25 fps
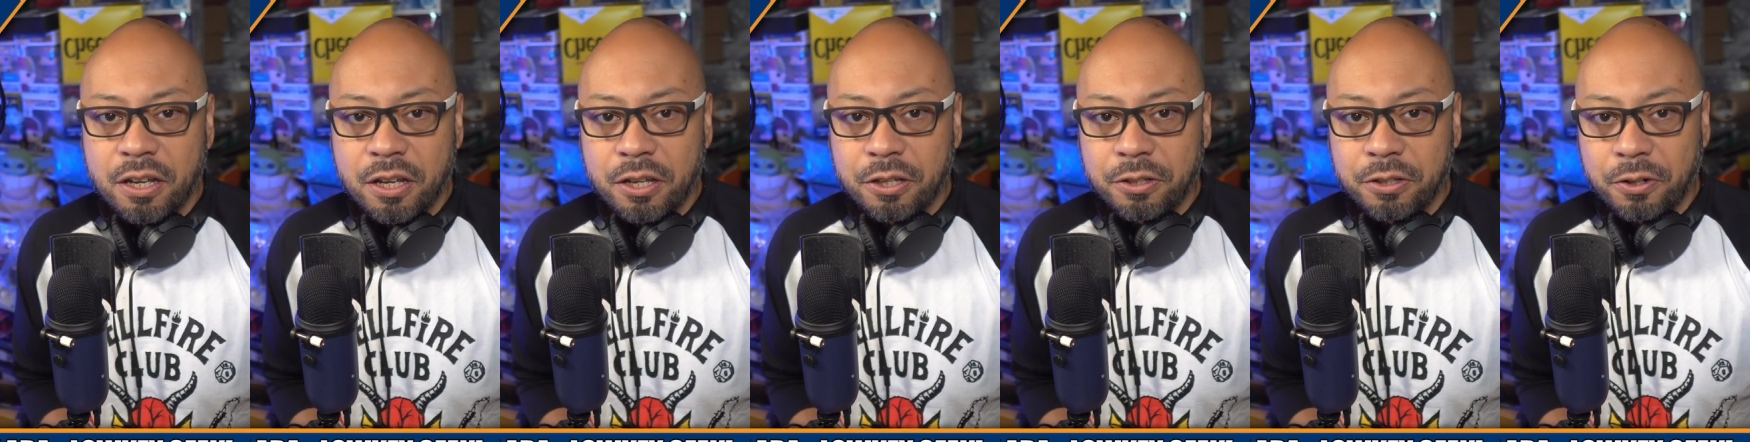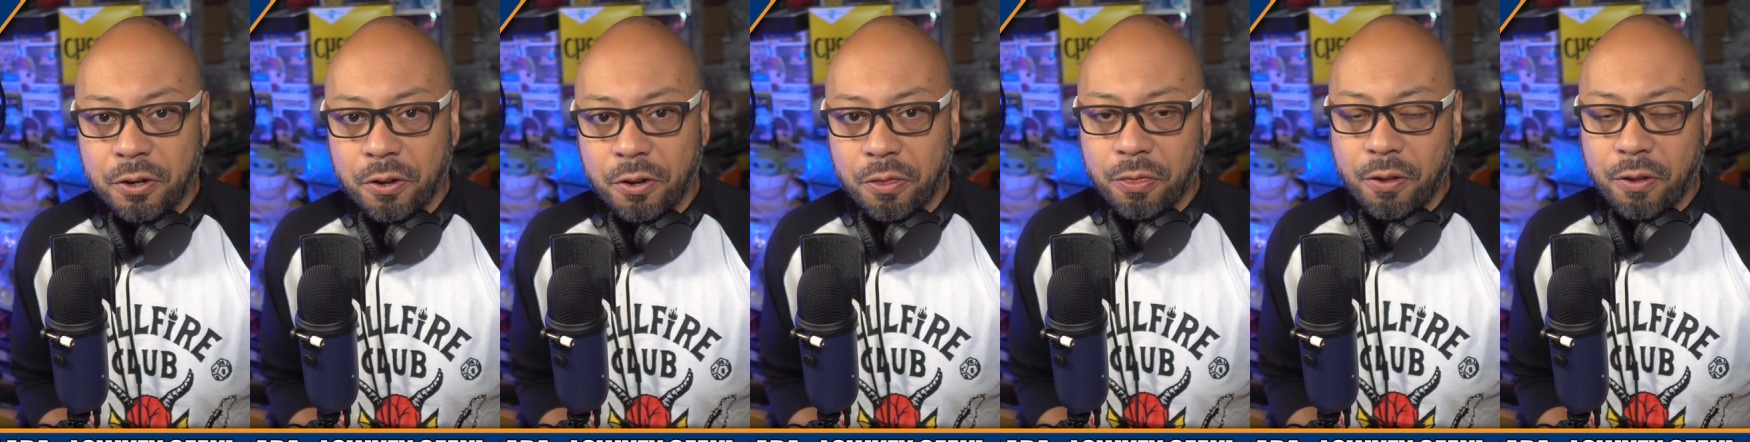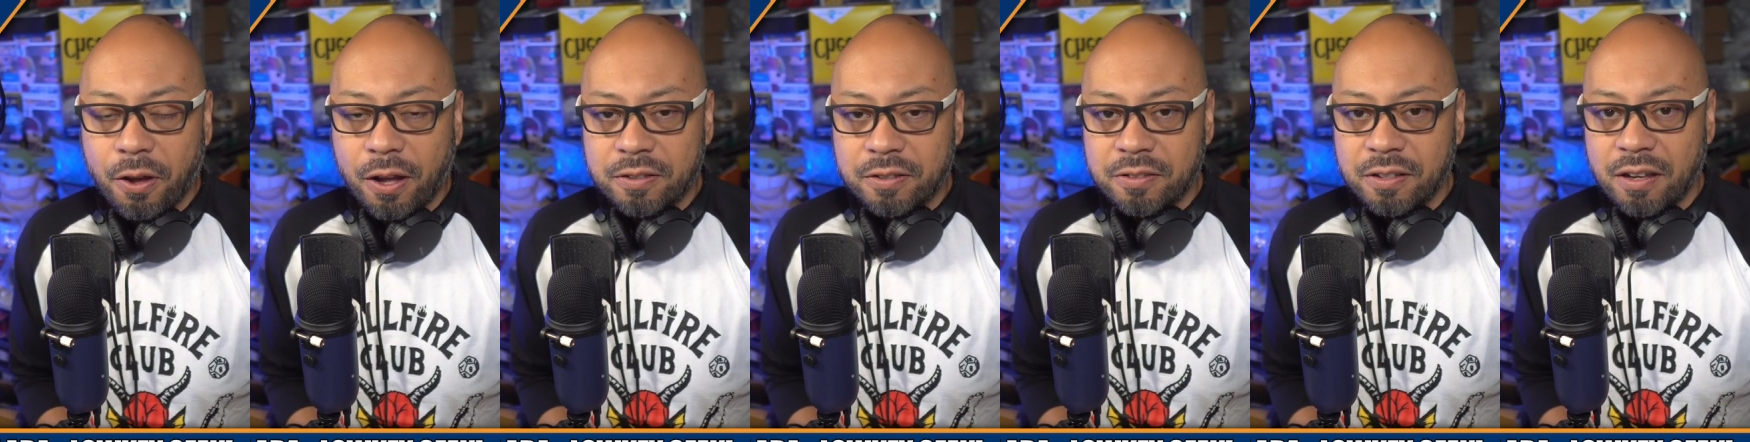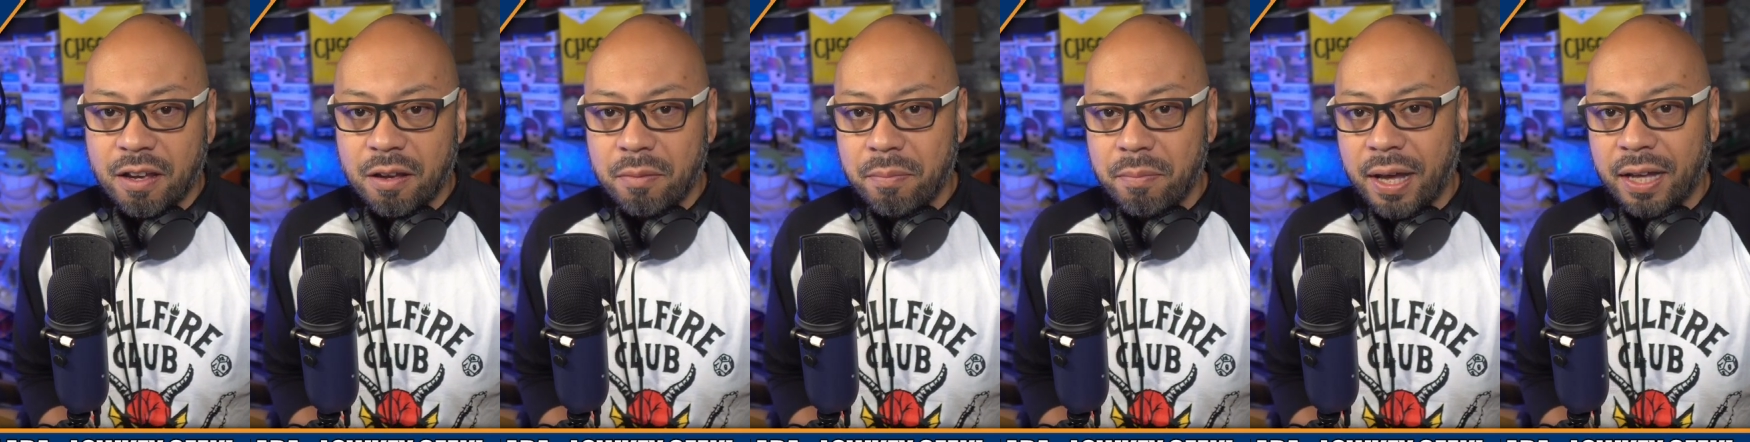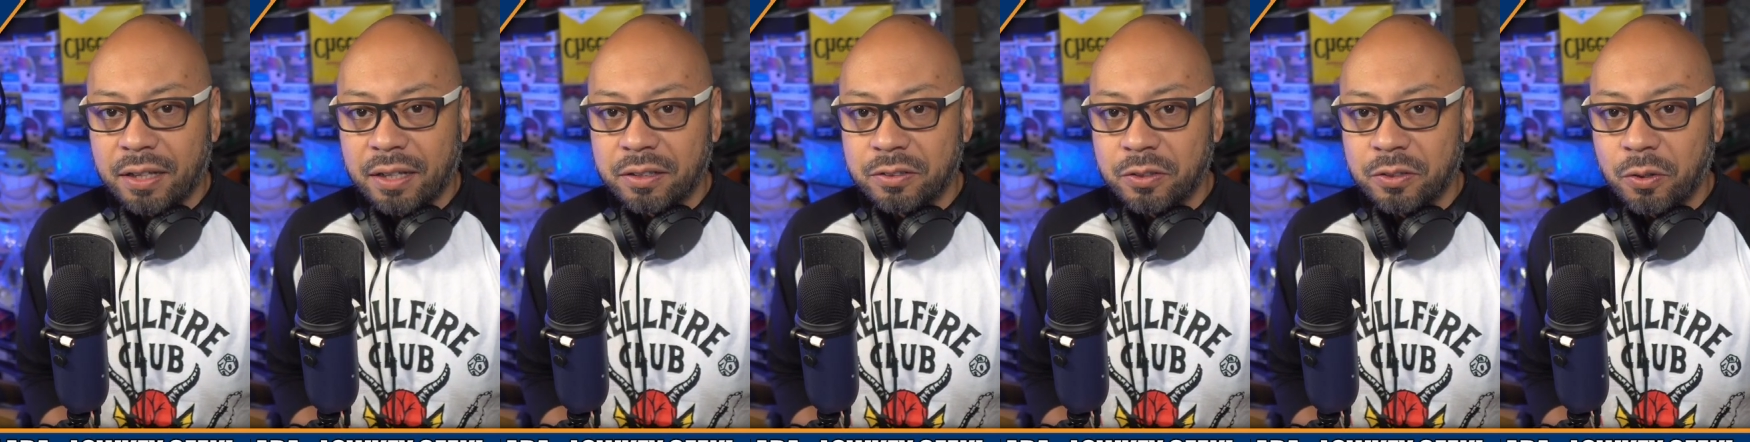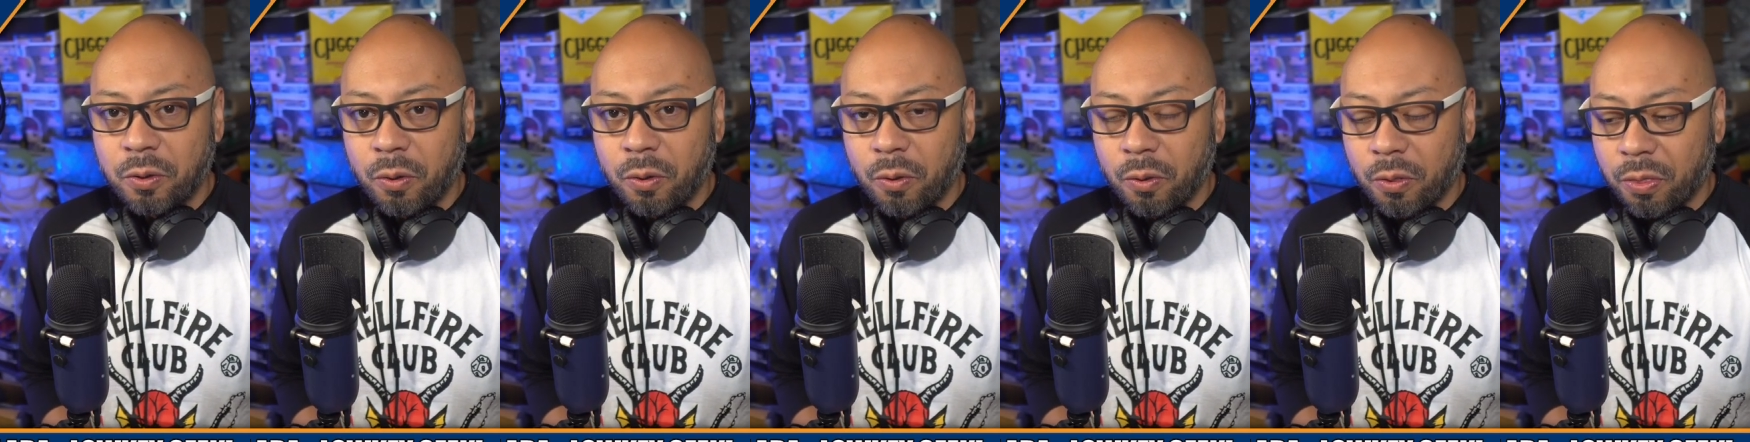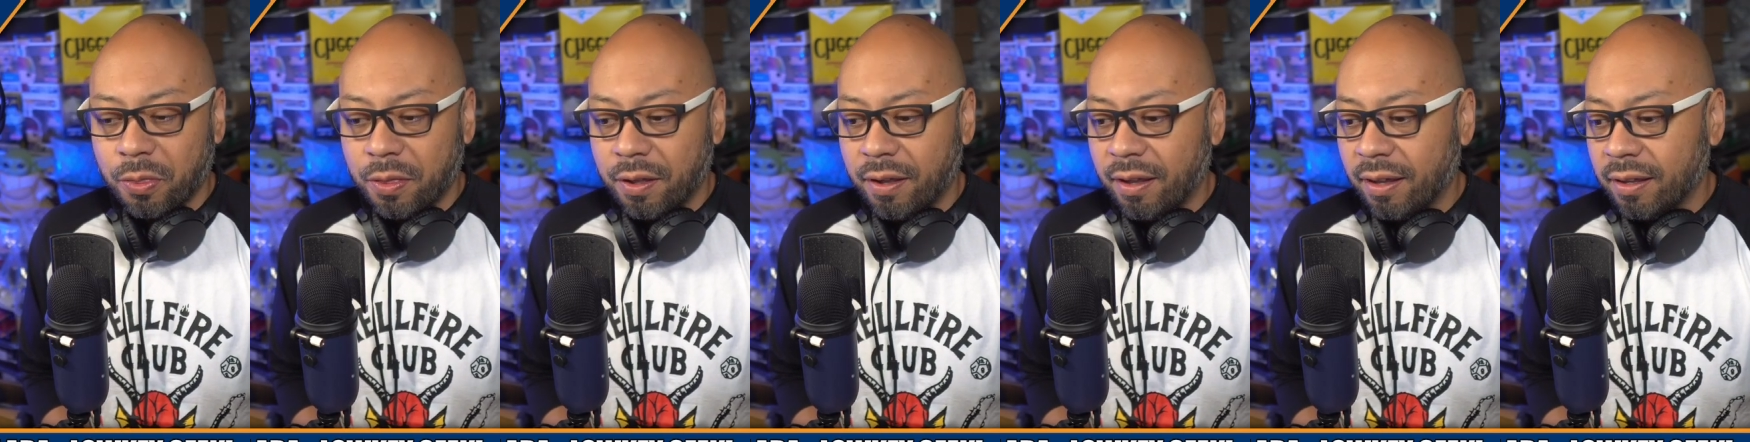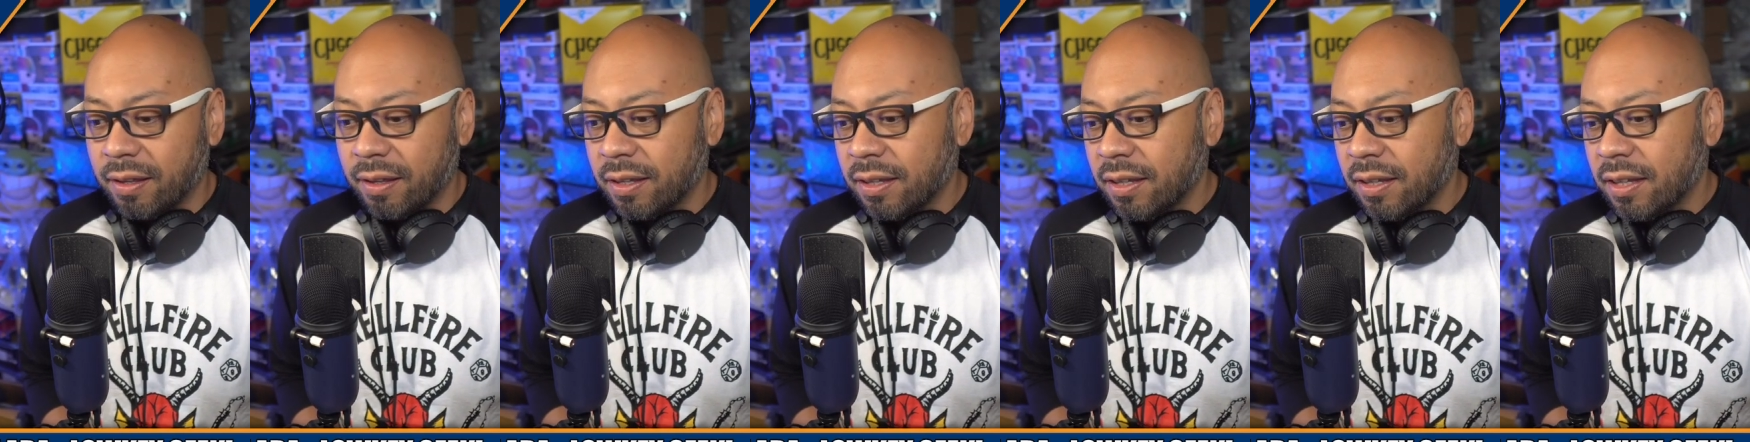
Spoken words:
your thoughts about the whole thing.